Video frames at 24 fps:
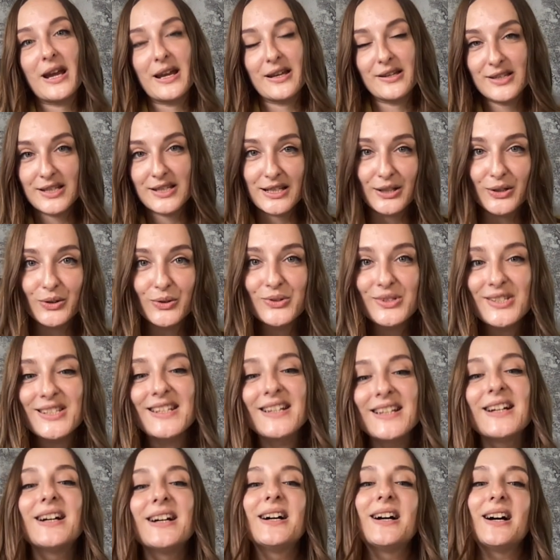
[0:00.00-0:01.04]
it out,
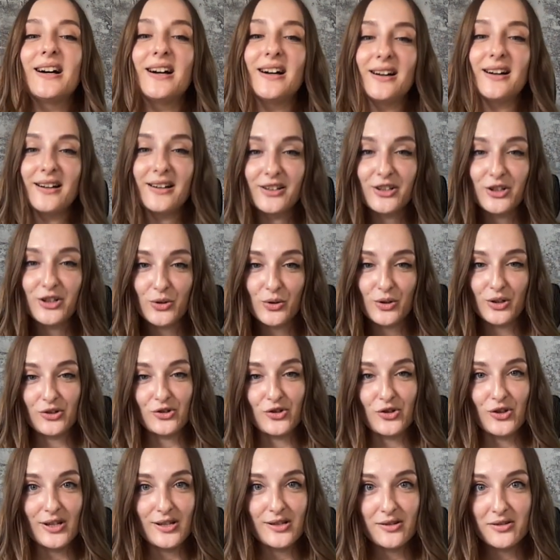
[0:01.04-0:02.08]
you can
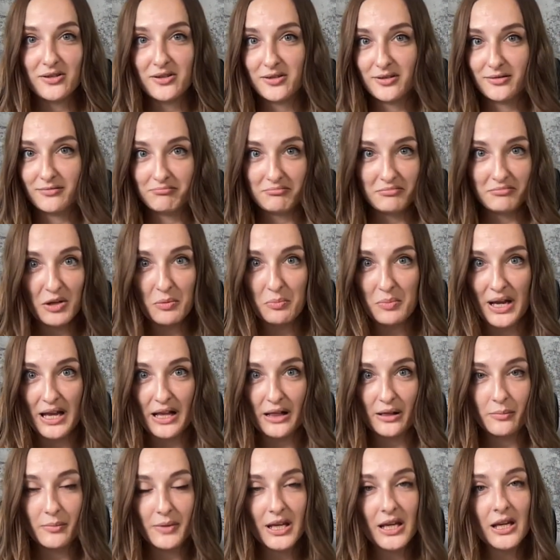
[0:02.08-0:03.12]
just
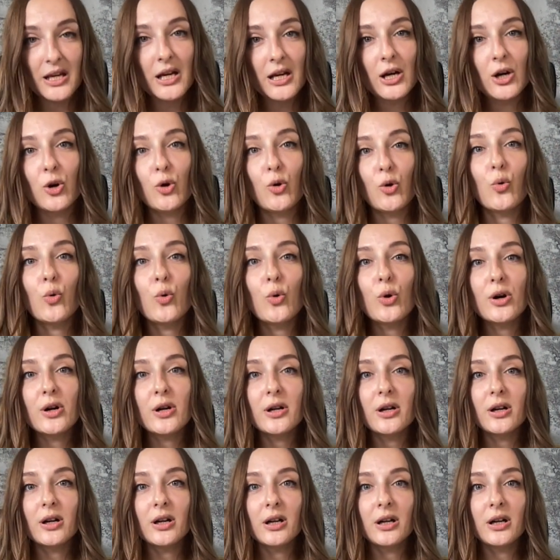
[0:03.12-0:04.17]
email me or
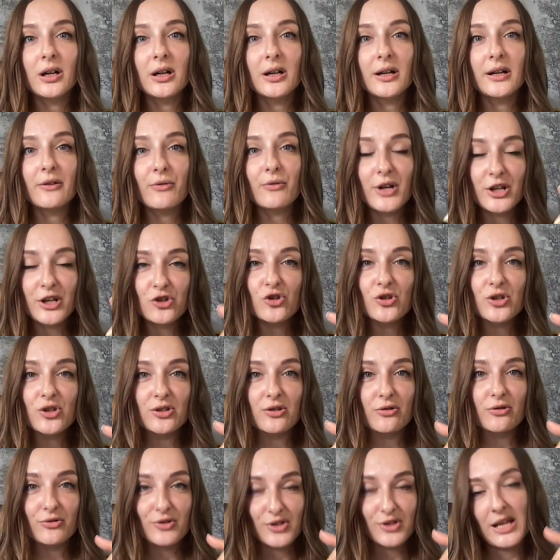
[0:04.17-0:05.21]

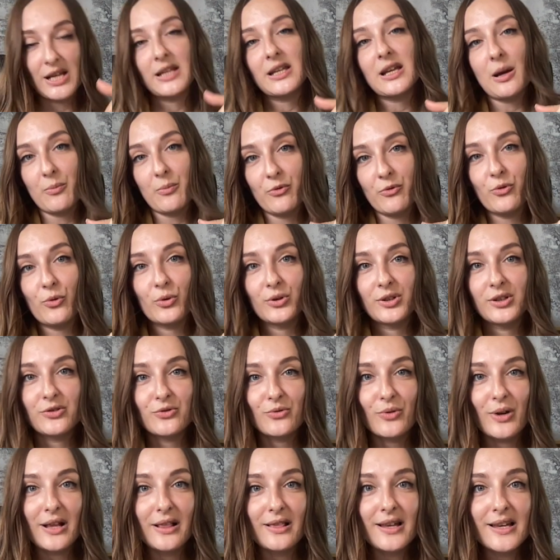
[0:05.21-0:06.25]
sign up for the
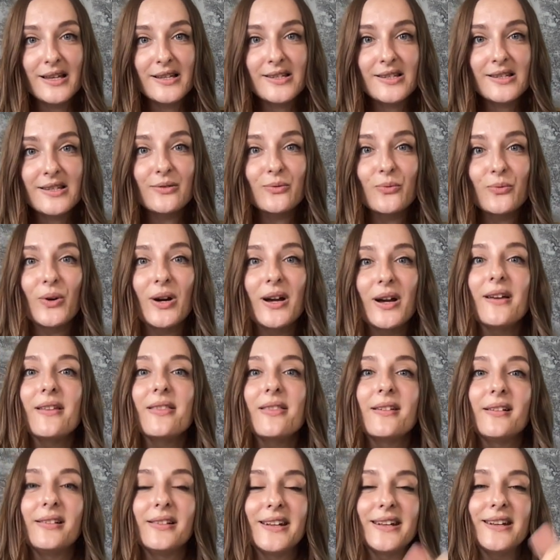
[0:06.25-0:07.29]
trial lesson via
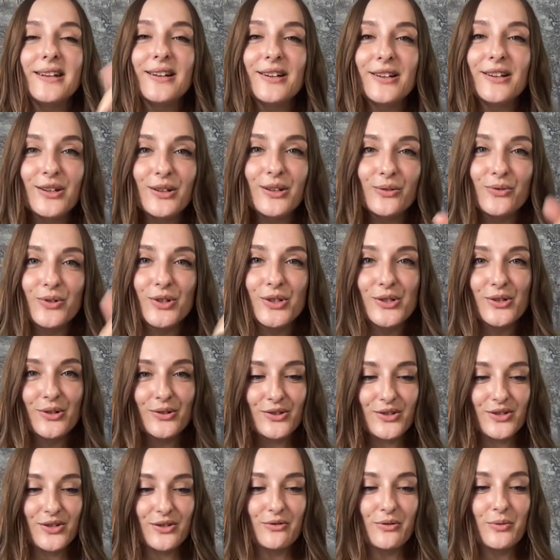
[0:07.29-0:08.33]
the link in video
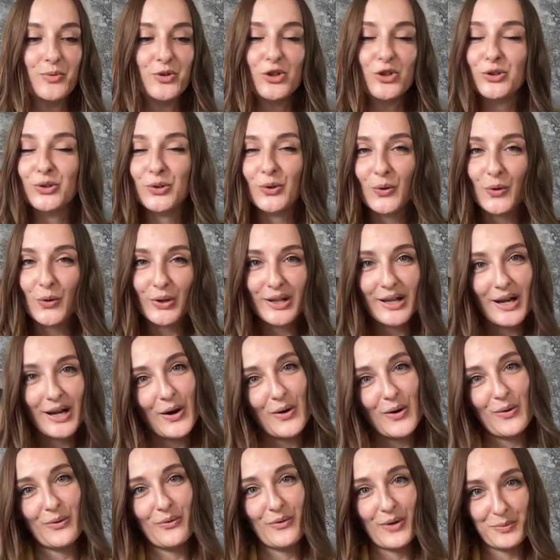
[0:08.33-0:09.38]
description on
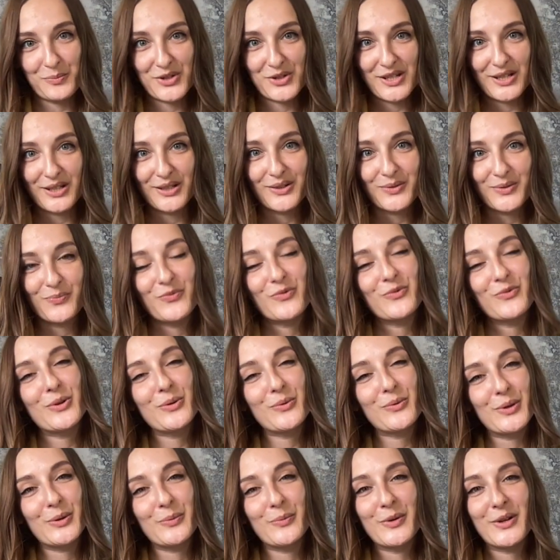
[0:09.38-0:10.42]
our website. We
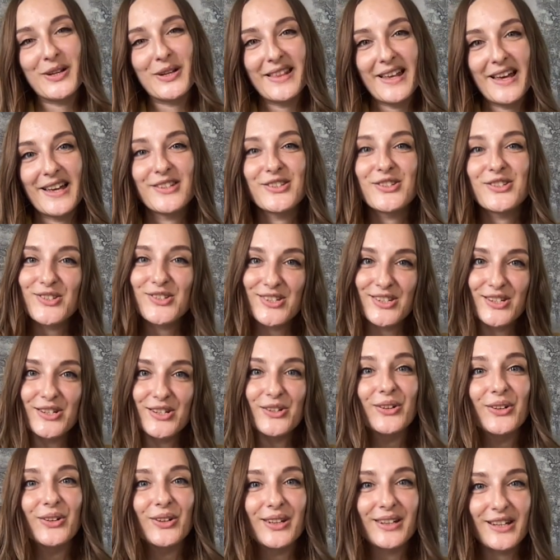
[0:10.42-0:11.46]
will be glad to see
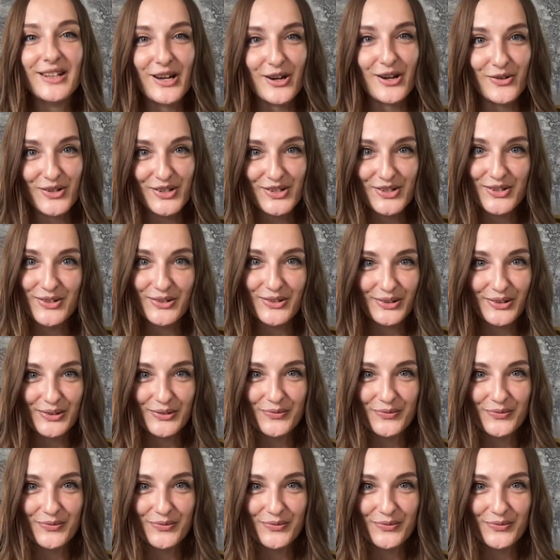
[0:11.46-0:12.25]
you in our school.